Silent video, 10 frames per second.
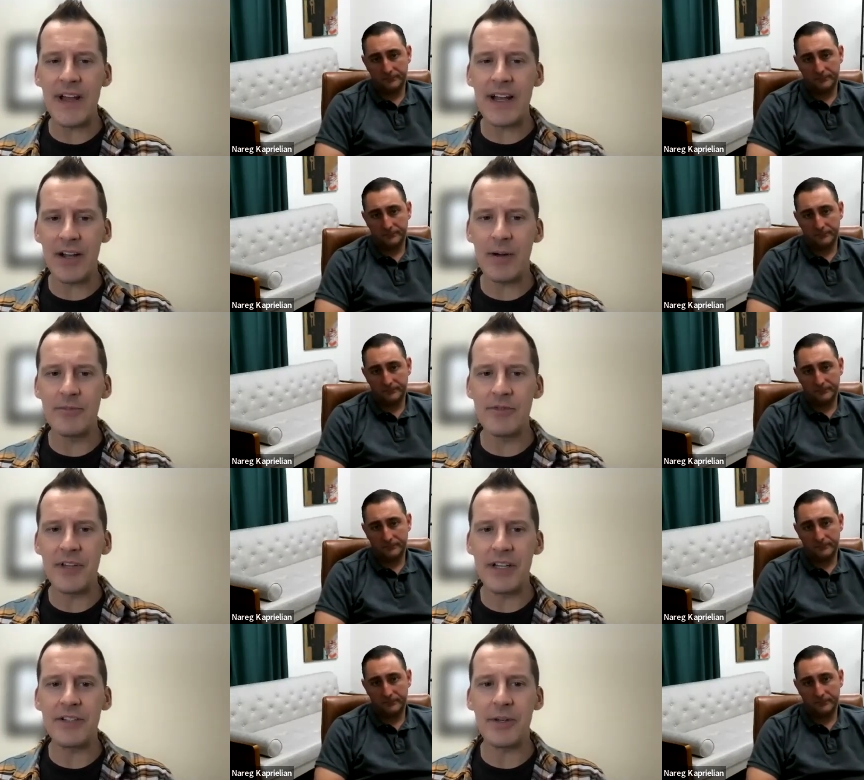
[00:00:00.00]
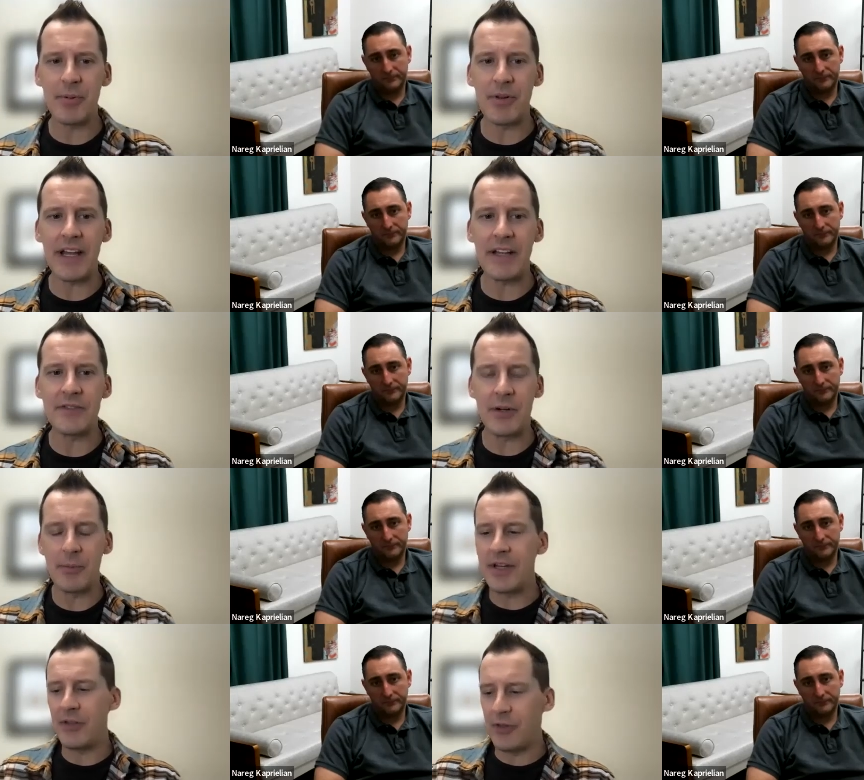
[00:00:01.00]
Speaker 1: that comes into place, it'll
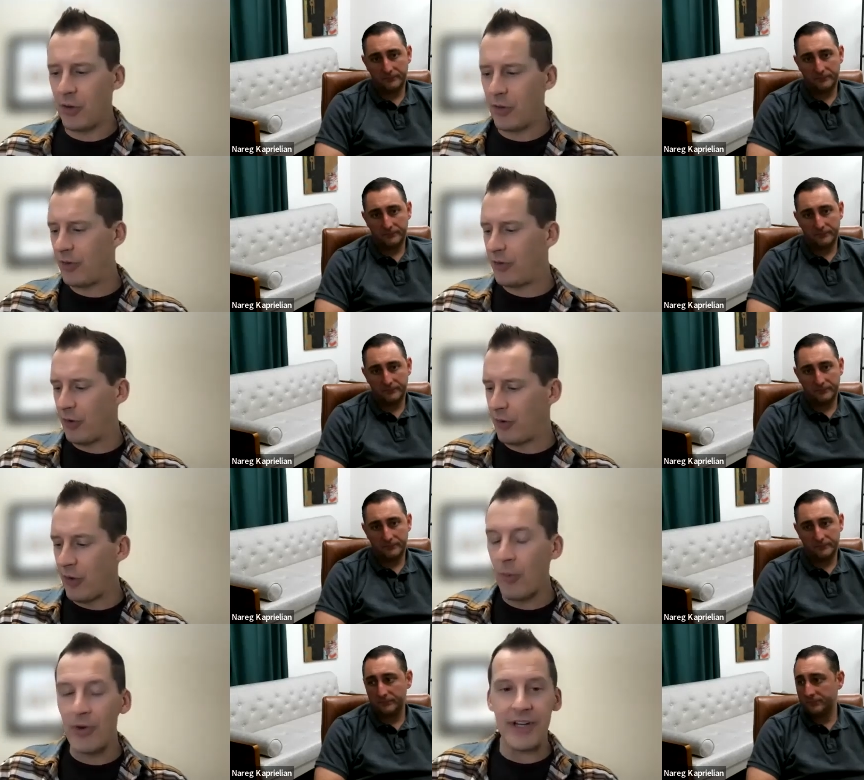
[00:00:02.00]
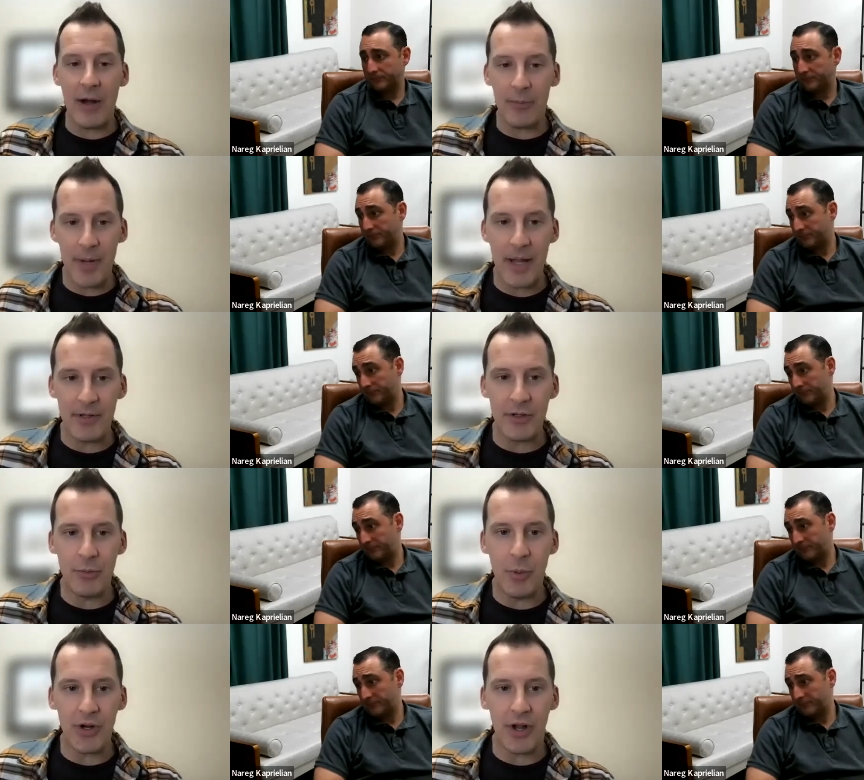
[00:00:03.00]
be the the lower down payment you
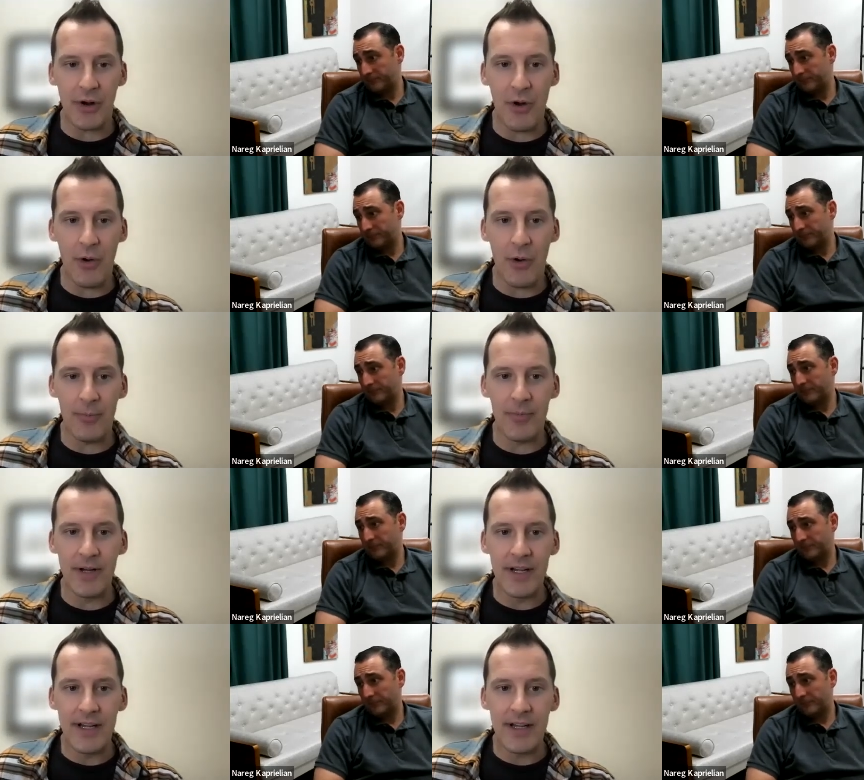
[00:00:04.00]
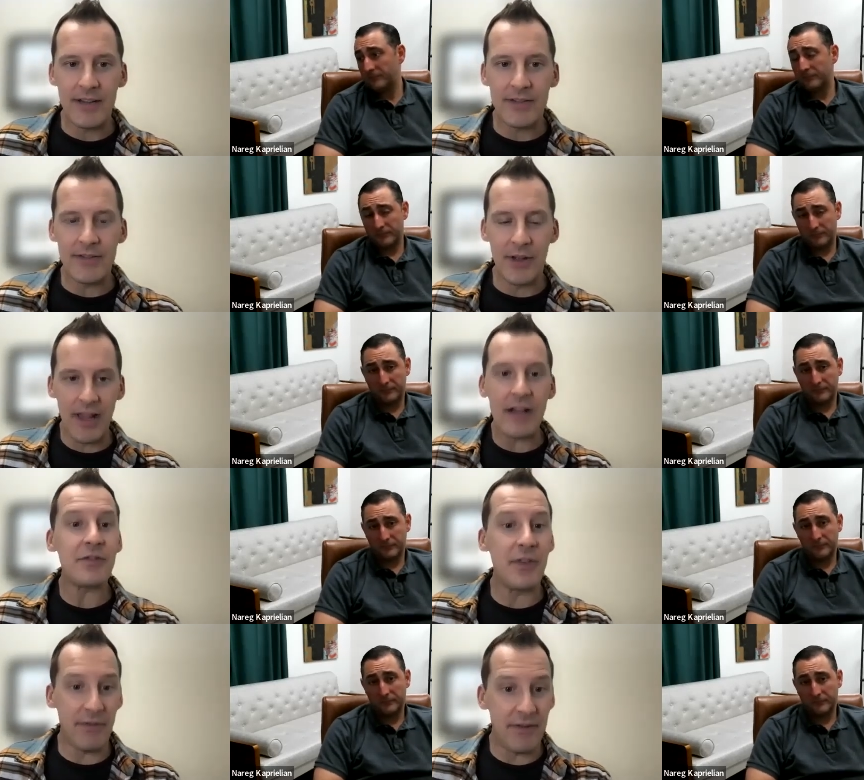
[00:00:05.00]
put on a home, the less the